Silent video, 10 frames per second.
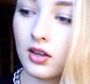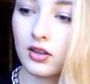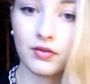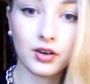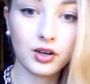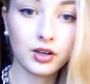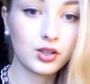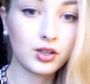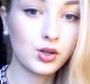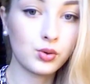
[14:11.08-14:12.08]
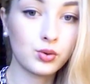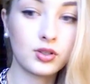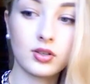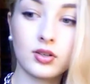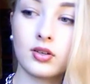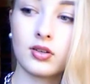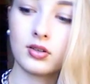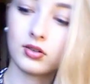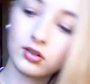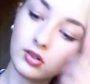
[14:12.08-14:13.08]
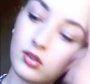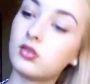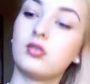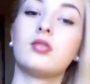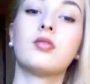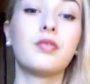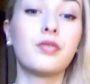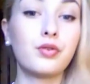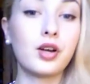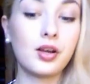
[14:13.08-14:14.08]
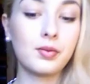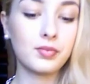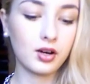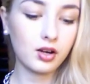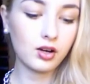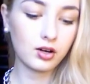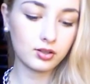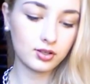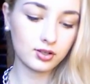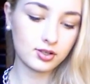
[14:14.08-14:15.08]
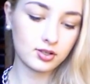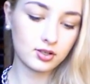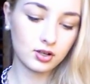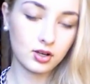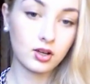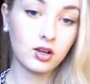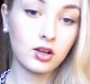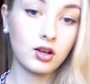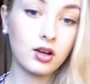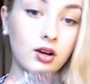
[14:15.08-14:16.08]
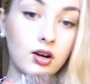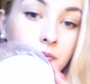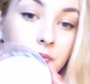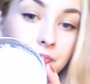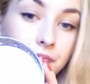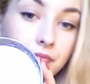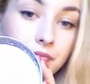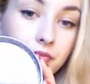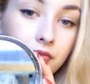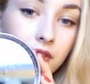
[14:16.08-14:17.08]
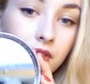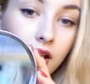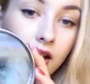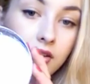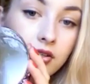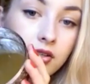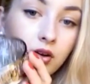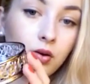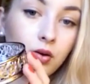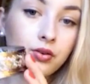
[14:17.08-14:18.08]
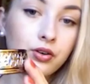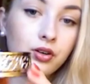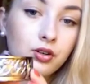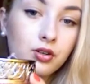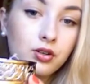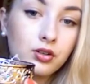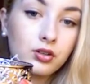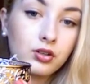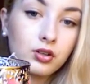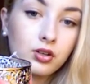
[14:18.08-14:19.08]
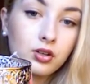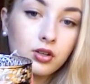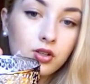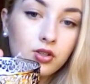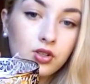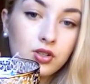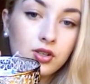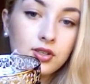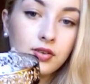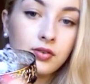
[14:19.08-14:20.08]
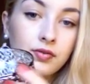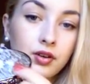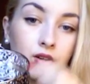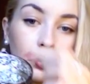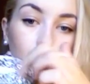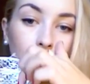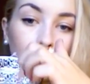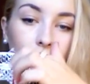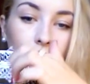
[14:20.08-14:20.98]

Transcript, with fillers: Very cute frame. Then I got this um, candle holder. It's just a silver hol